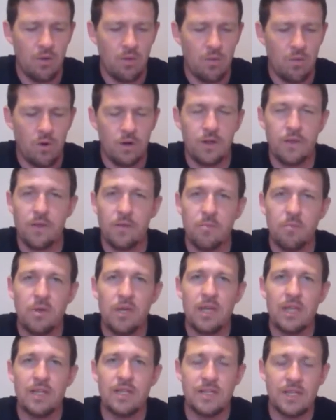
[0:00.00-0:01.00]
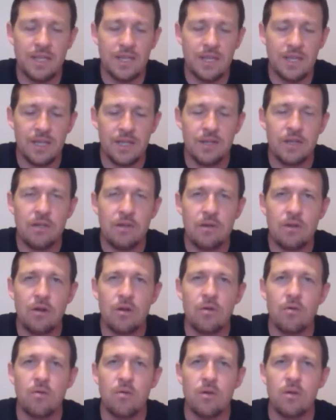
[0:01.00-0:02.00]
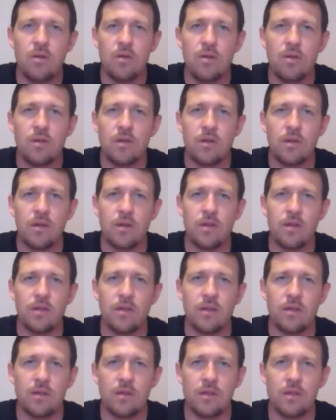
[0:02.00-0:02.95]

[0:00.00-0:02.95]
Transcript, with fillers: one of the Big Ten, you know, uh,